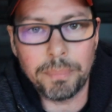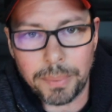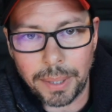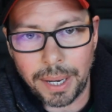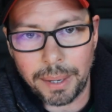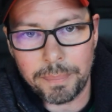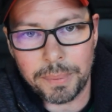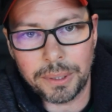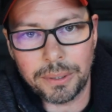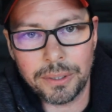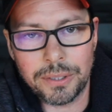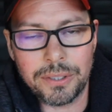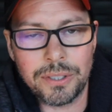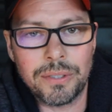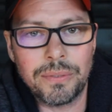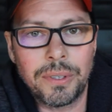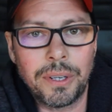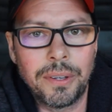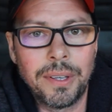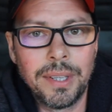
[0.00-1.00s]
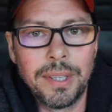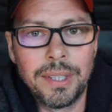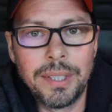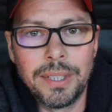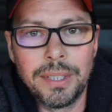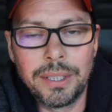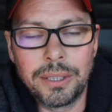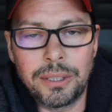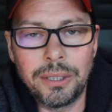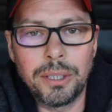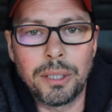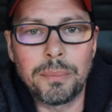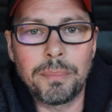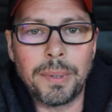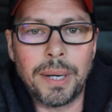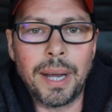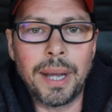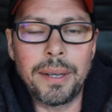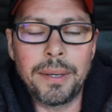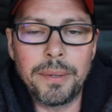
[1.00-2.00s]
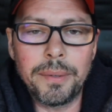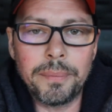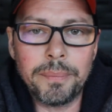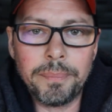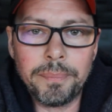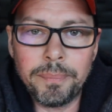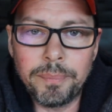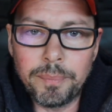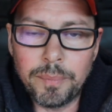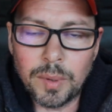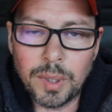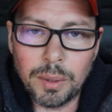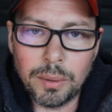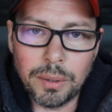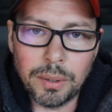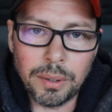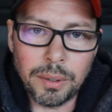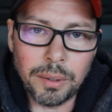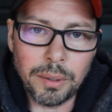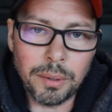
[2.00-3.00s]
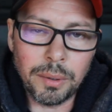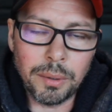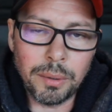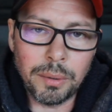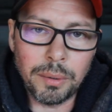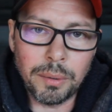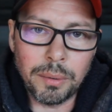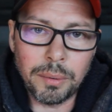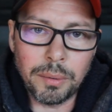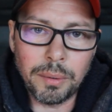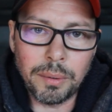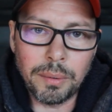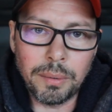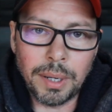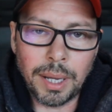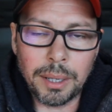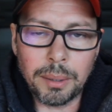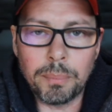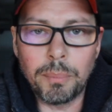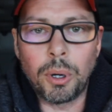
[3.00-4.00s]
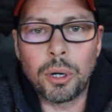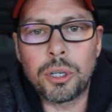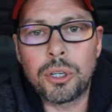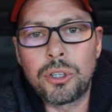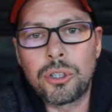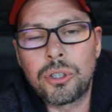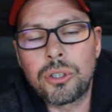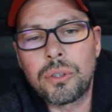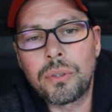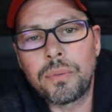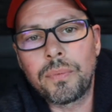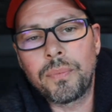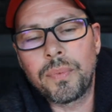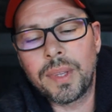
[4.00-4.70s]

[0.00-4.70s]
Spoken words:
buy because this was couldn't buy like much